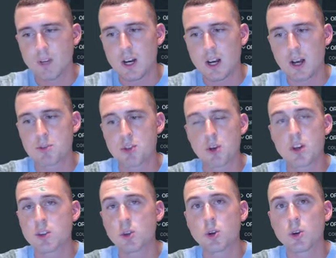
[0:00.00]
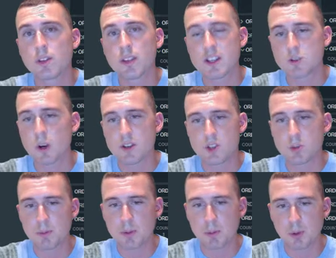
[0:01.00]
I'm sure it's lucrative. That's why so many
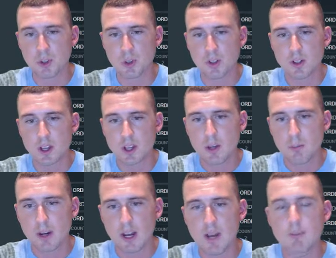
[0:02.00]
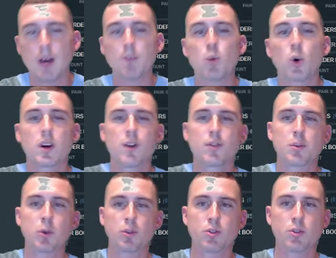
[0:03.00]
people do it. But I'm more
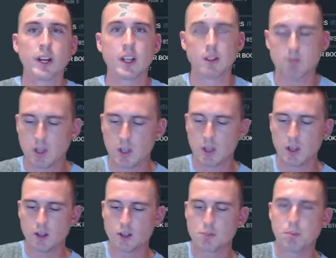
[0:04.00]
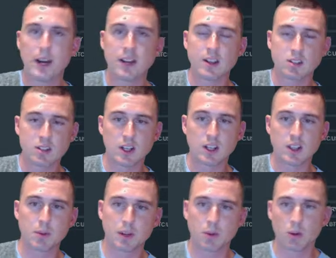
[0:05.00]
comfortable trading, just buying and selling
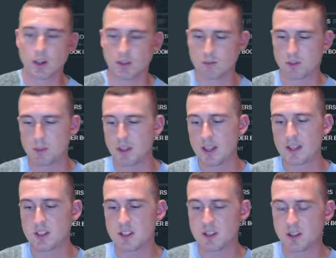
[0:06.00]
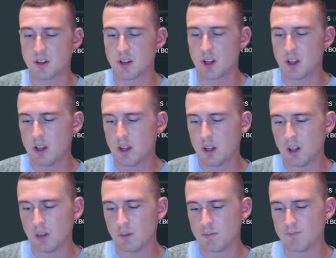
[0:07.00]
the Bitcoin. To me, that's easier.
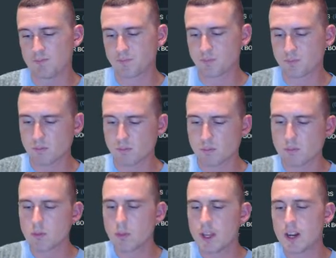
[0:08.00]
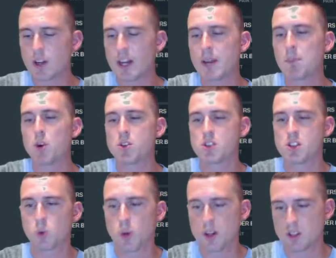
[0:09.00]
And I'll kind of merge this
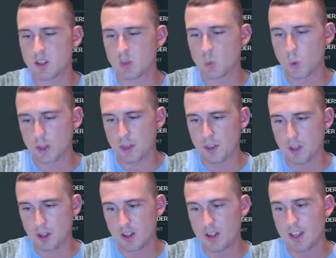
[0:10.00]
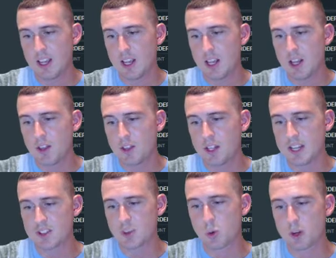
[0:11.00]
question with the
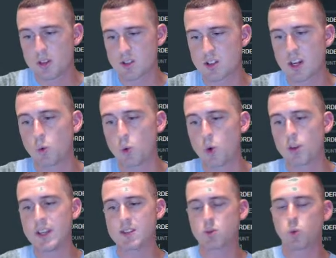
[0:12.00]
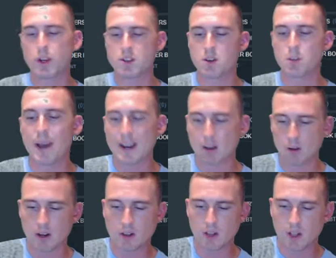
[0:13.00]
next question. Scott Warden asked, "What is your
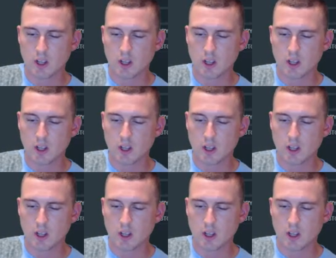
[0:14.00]
background?"